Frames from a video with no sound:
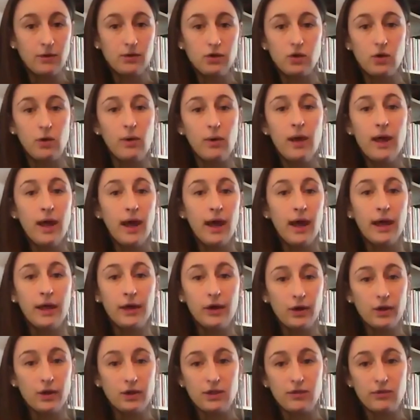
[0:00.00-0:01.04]
So I
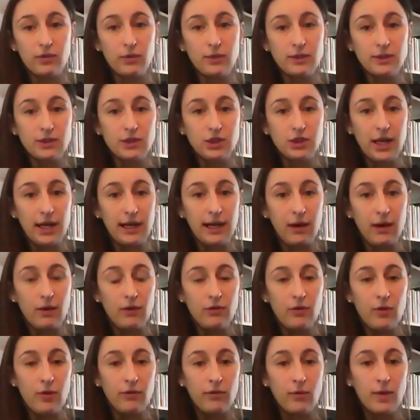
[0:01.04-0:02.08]
encourage everyone to check it out
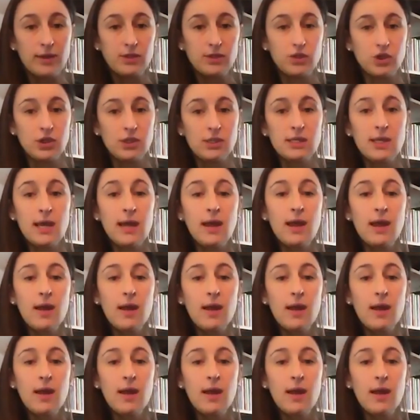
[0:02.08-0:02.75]
if you have questions.